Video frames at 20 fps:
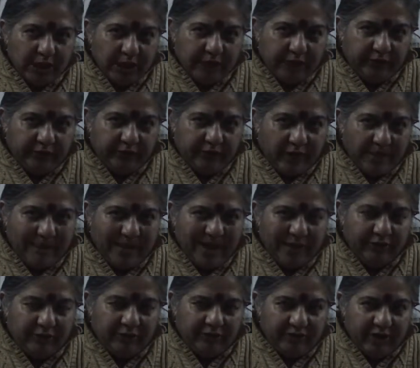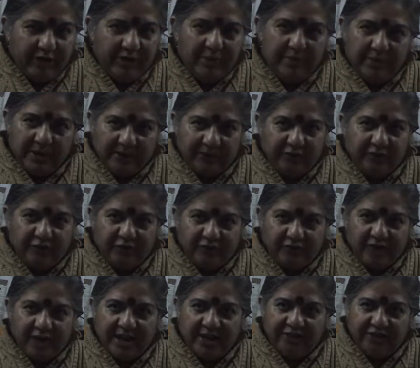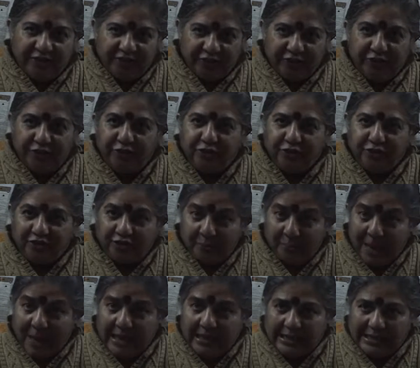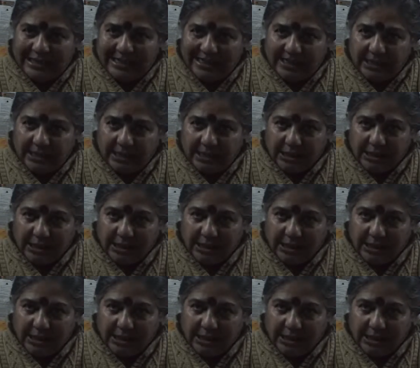is about the very basis of our existence on this planet.